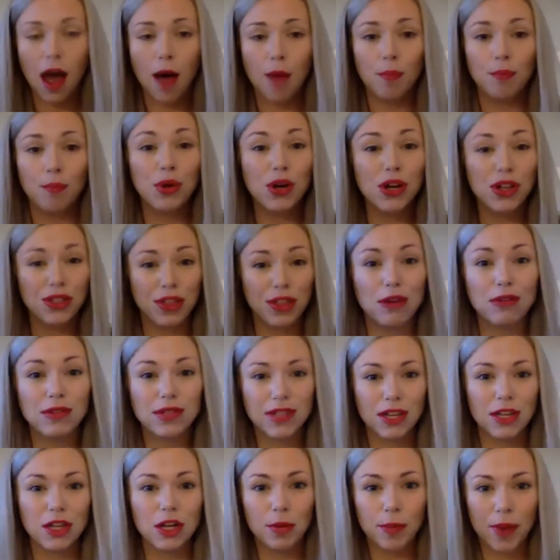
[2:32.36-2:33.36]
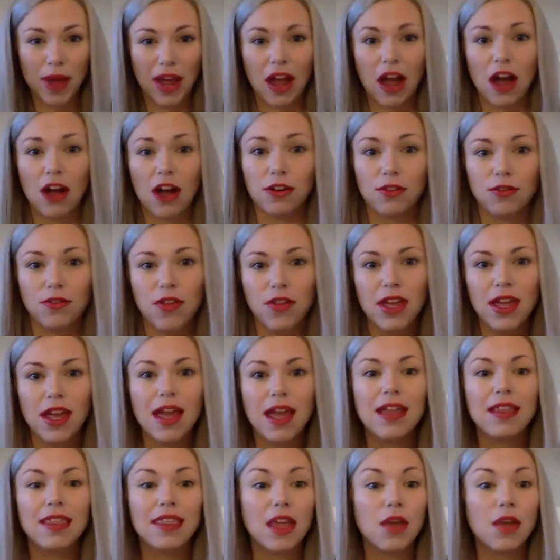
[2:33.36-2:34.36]
Put those in your biography.
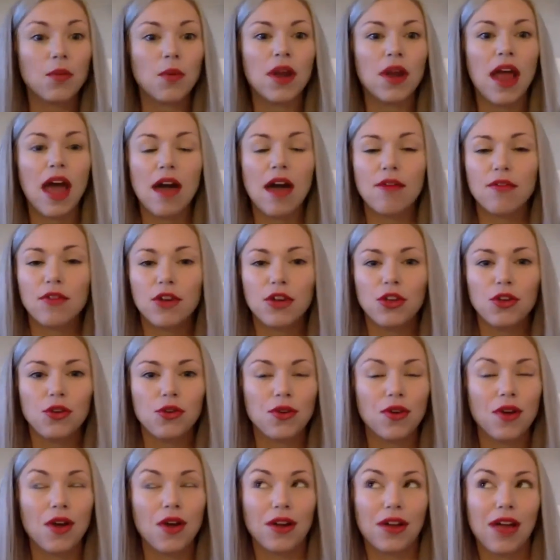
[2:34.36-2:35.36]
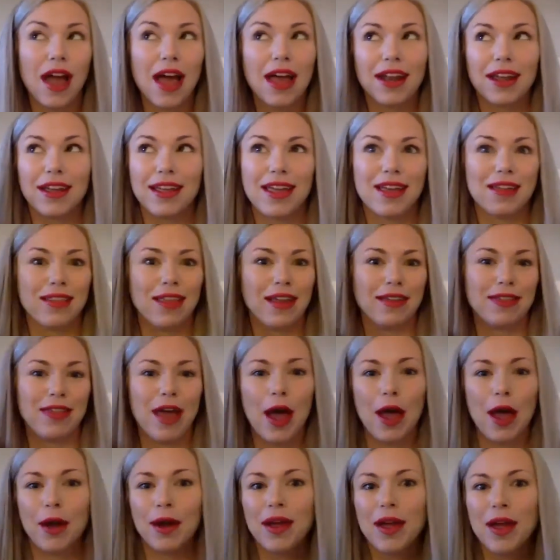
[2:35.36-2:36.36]
And then whenever you kind of get like
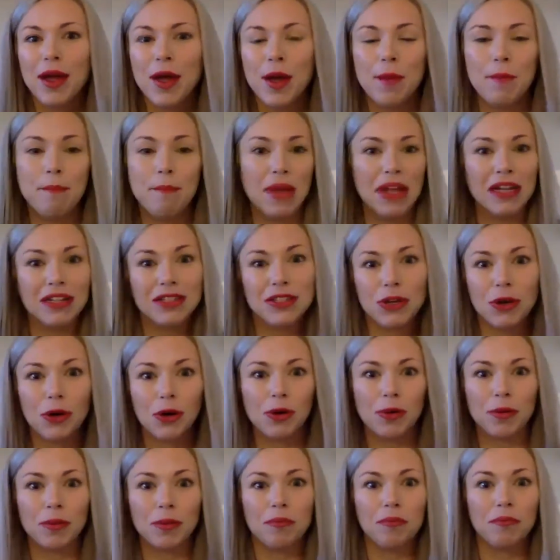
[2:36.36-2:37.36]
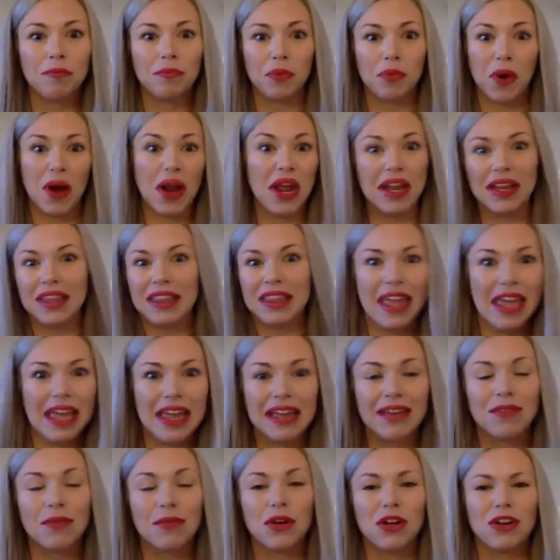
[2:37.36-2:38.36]
that mental brain
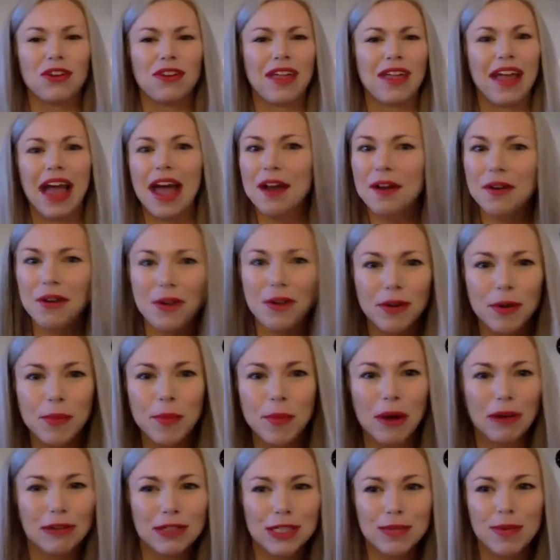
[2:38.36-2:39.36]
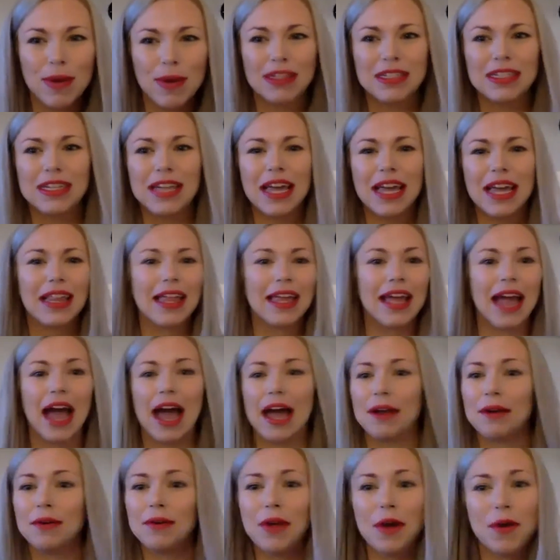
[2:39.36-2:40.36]
thing where you're like, I don't know what to post about today. Like,
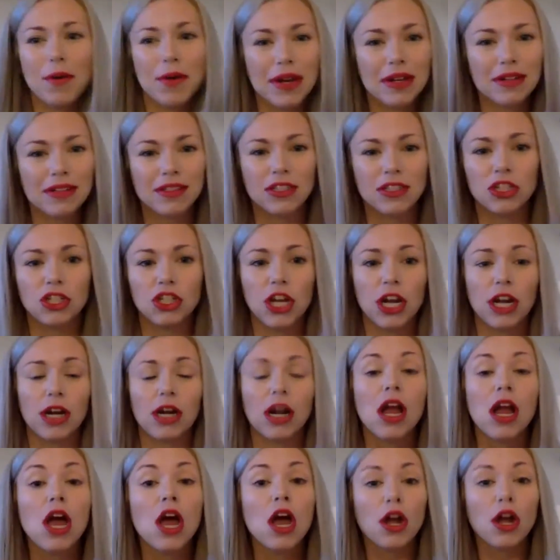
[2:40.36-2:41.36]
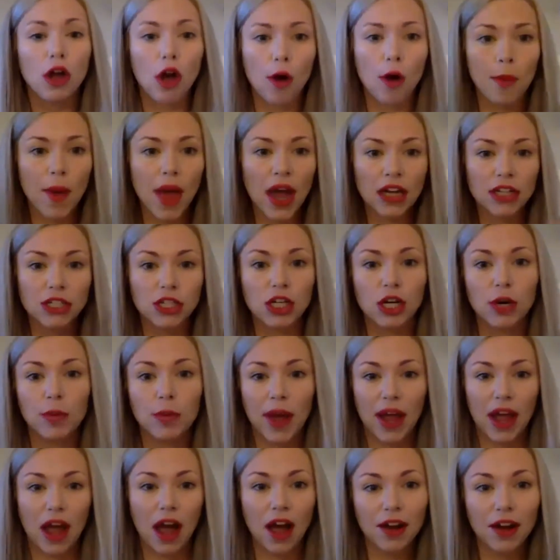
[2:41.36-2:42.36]
I don't know what else to share. Go back to your
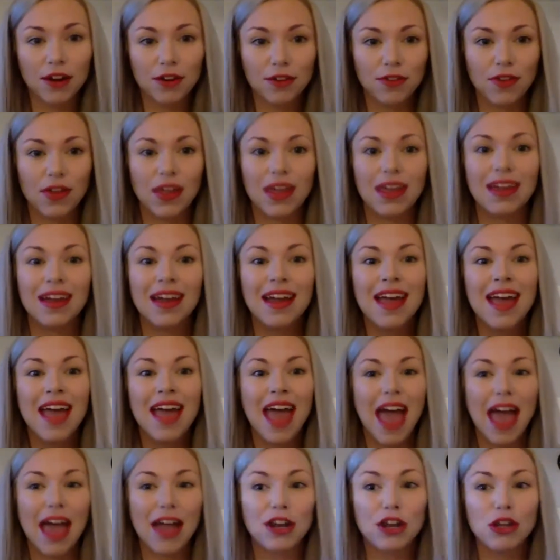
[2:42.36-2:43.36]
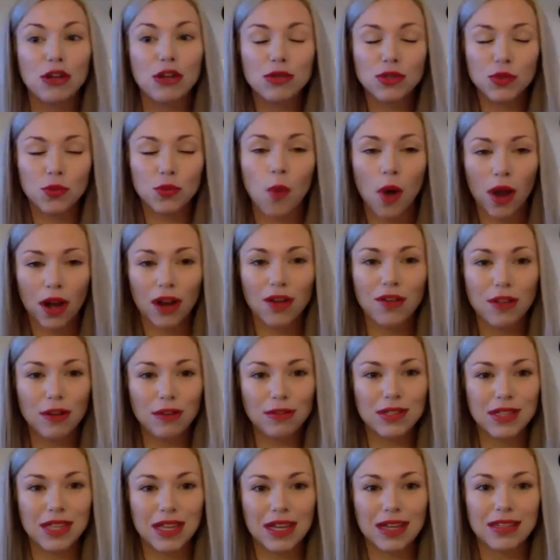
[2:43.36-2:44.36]
biography and use one of
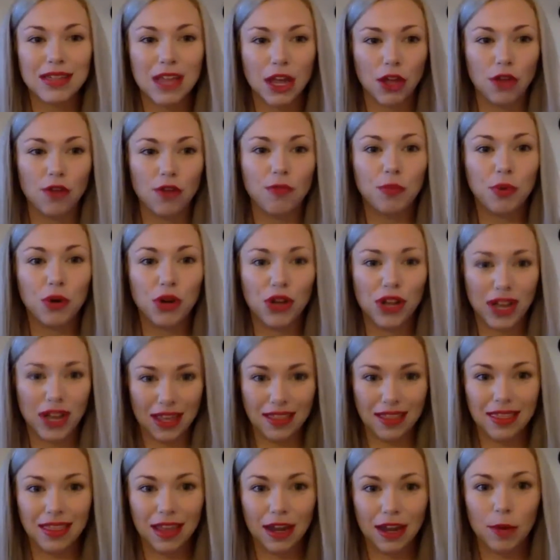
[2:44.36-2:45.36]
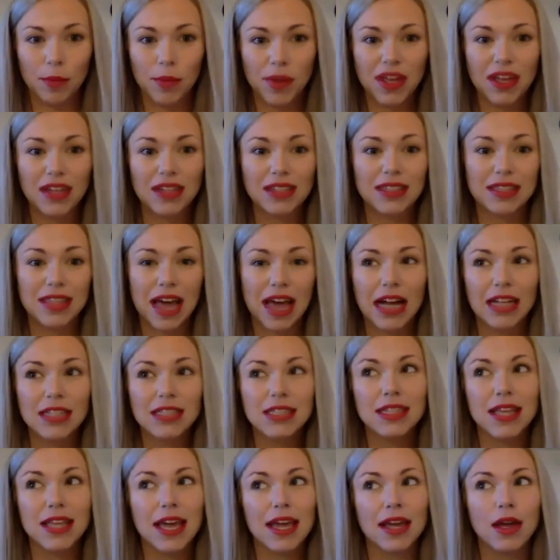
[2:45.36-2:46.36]
those things that you've put in there because that's
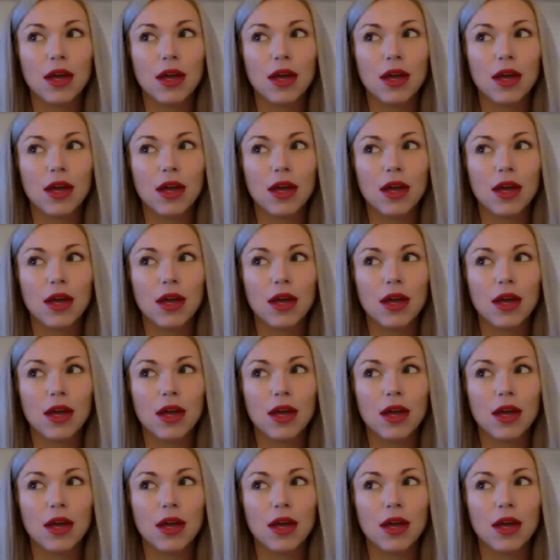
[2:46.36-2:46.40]
like